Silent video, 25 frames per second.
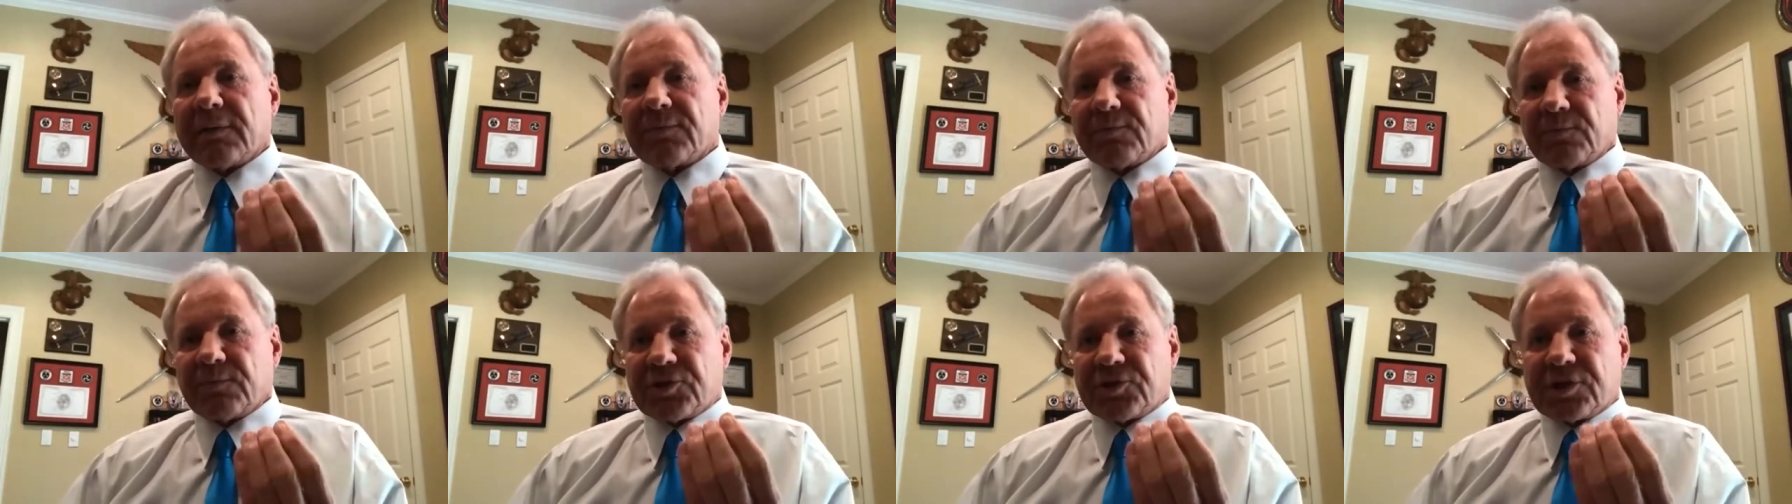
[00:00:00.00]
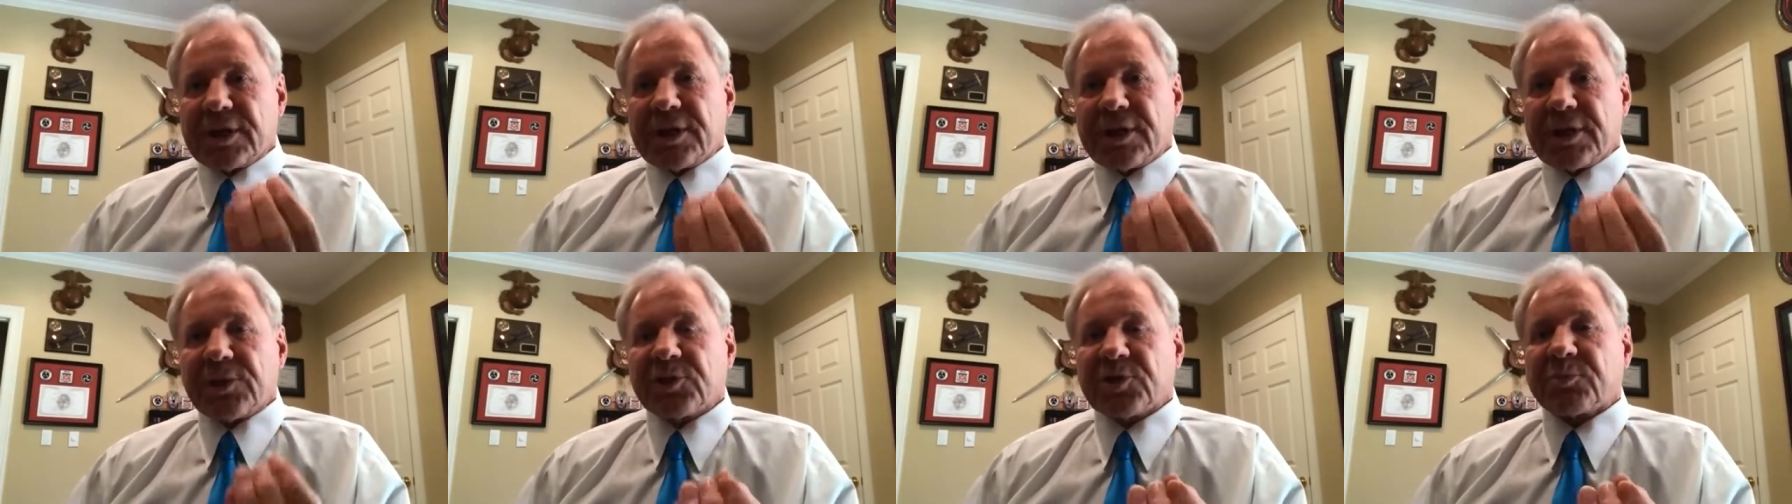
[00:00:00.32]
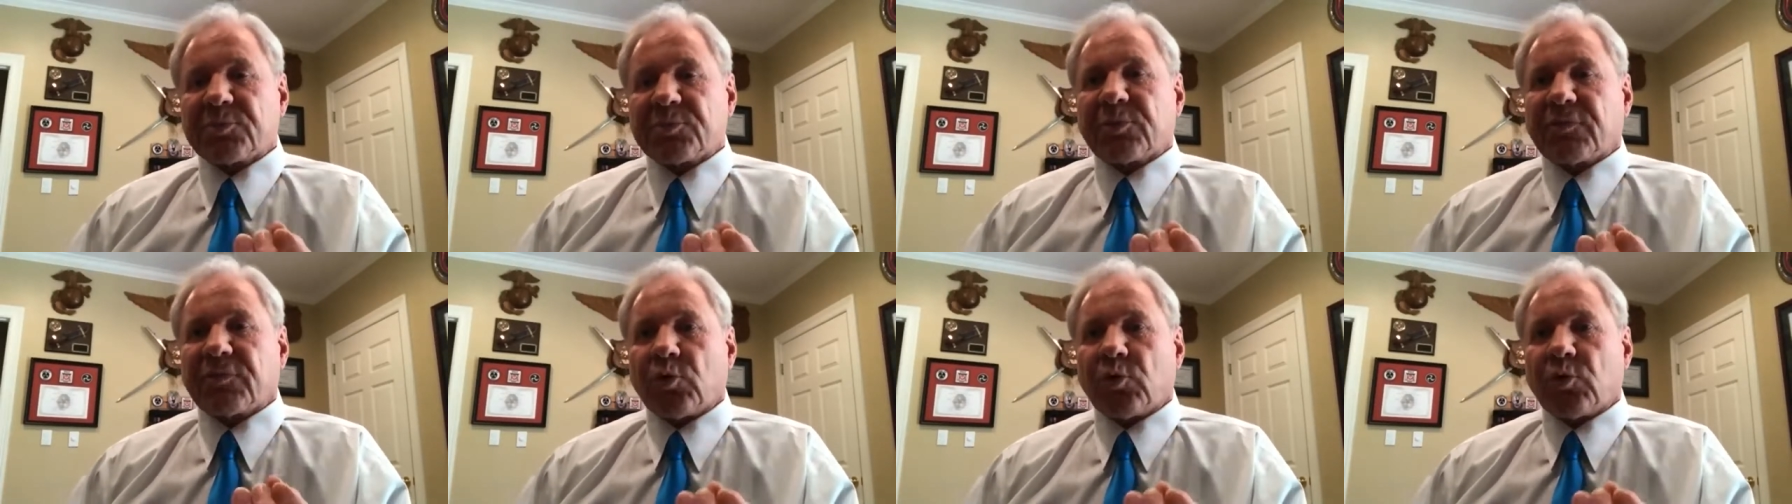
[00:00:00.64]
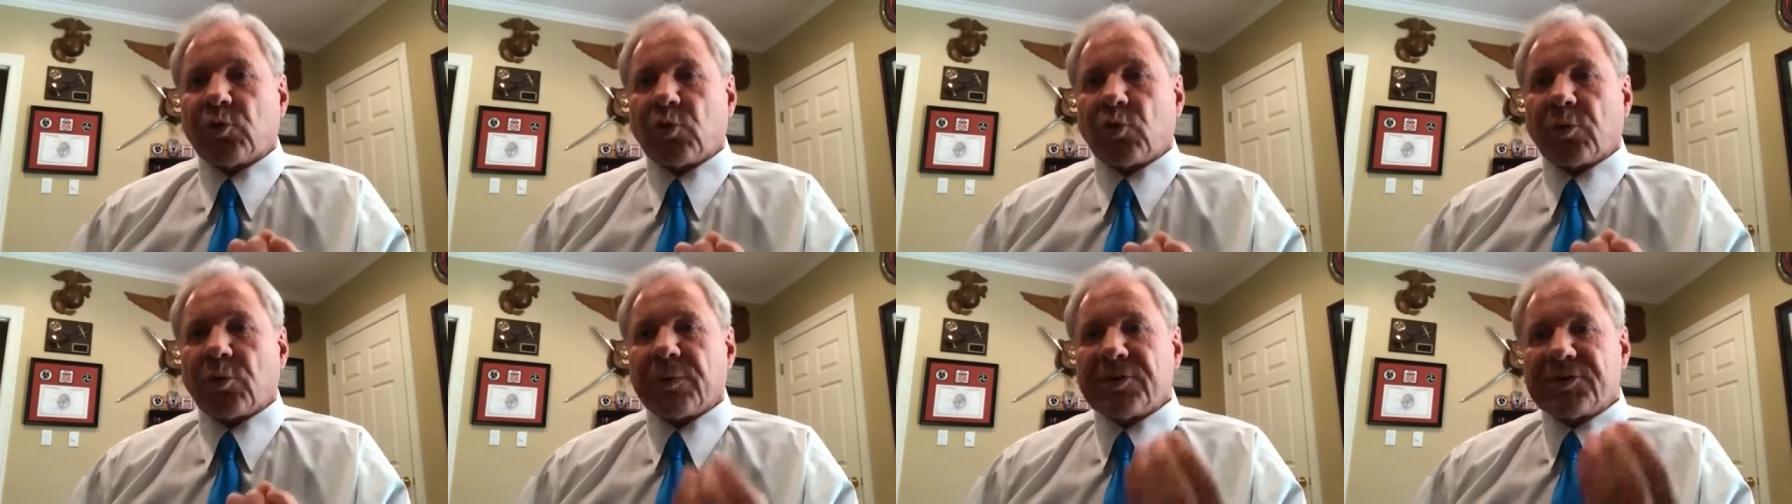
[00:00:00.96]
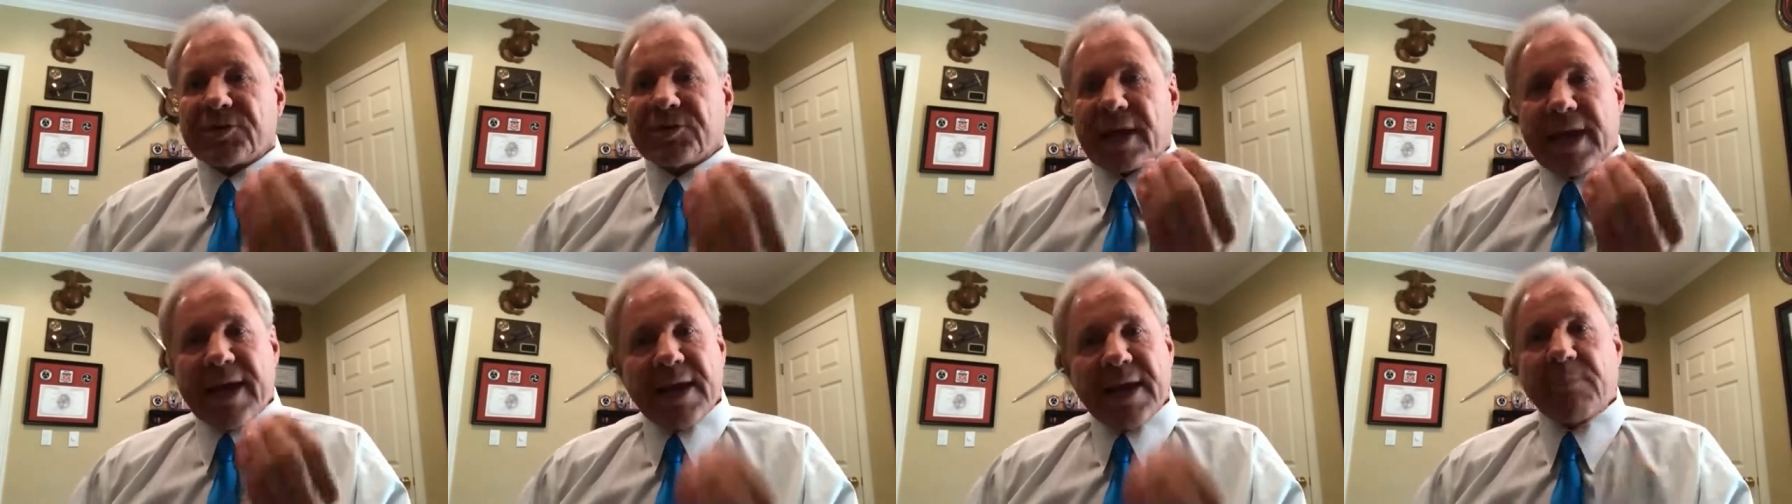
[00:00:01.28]
sales performance
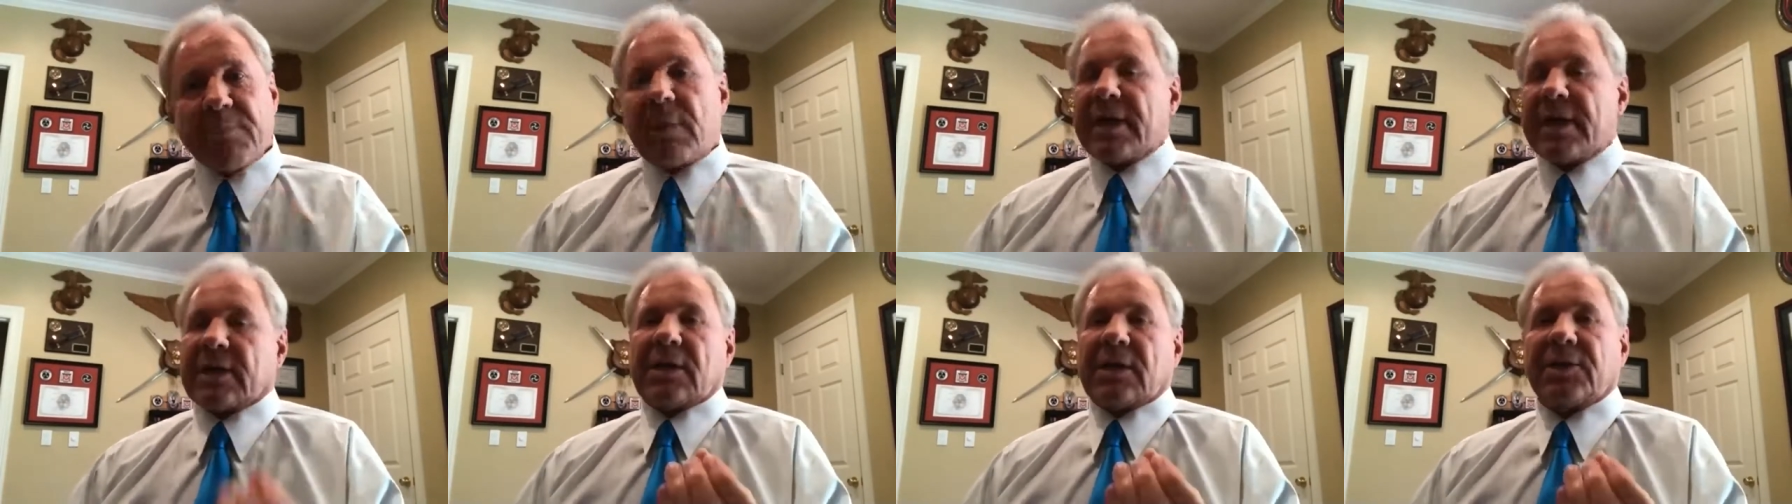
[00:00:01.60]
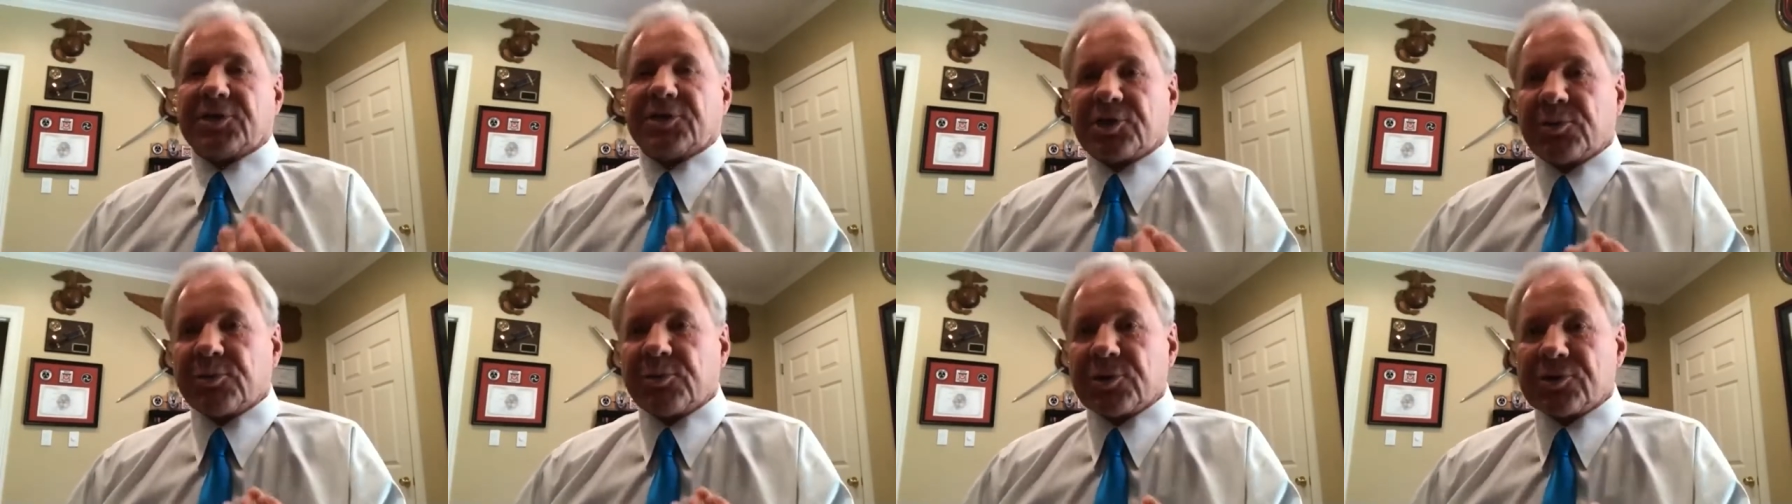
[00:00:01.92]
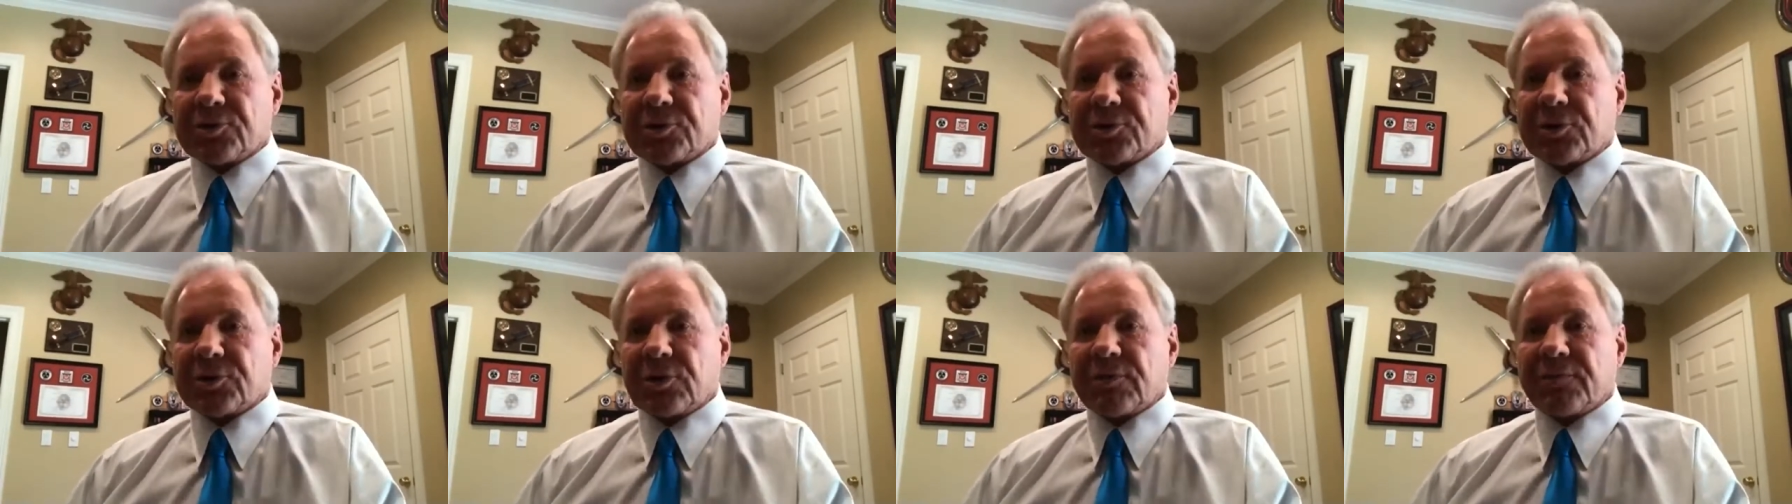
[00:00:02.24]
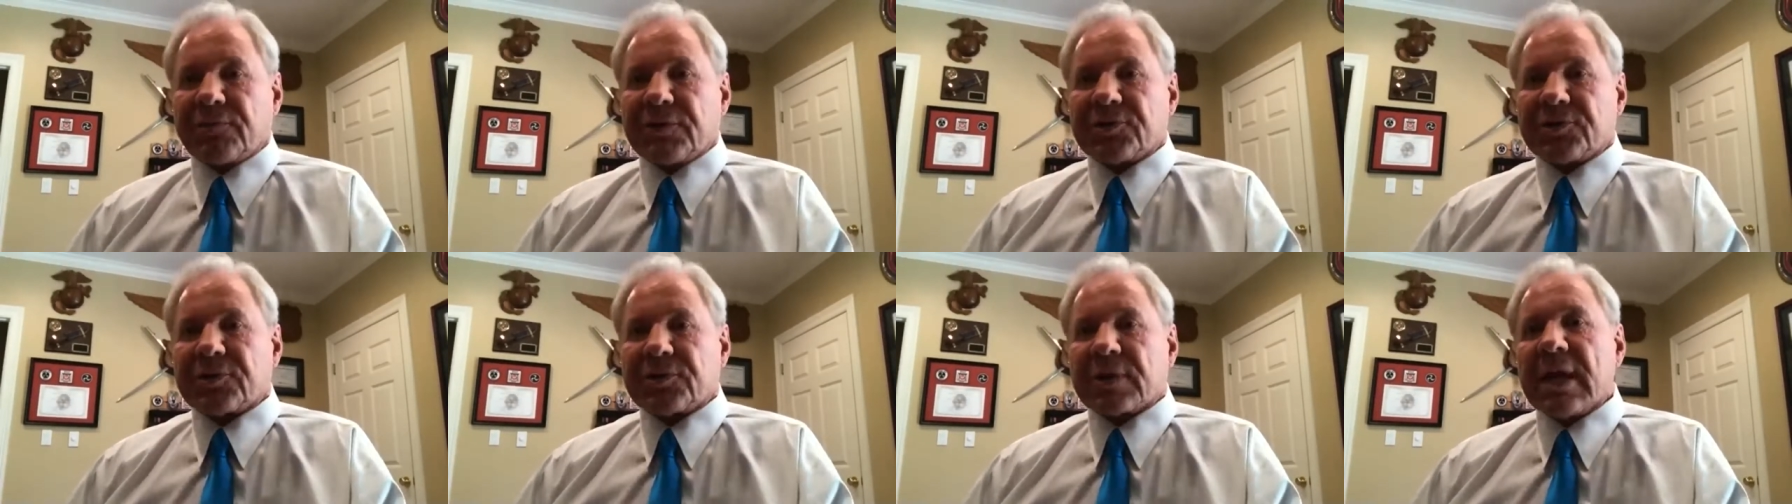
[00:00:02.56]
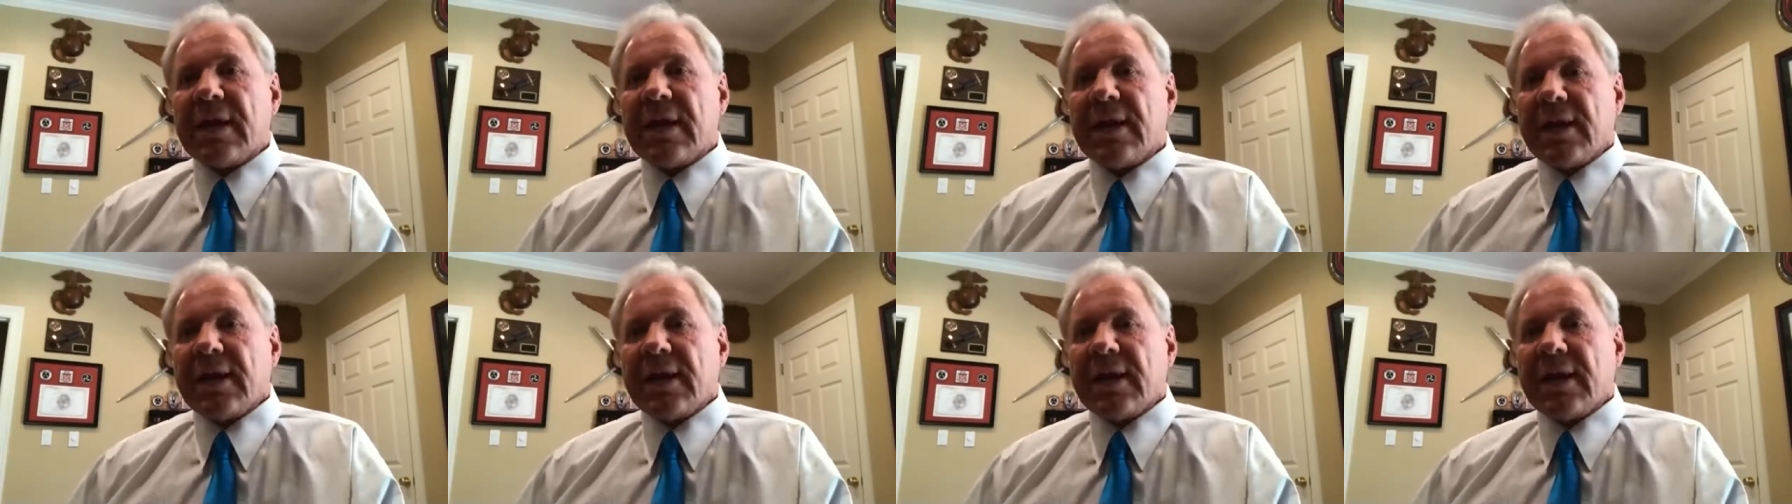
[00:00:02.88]
and my customer service.